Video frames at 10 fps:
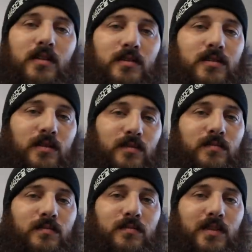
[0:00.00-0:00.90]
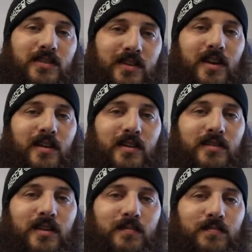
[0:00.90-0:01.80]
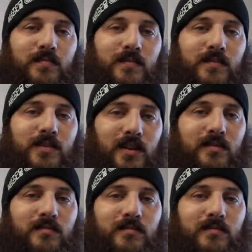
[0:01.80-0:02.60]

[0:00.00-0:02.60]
So let's get that next step done.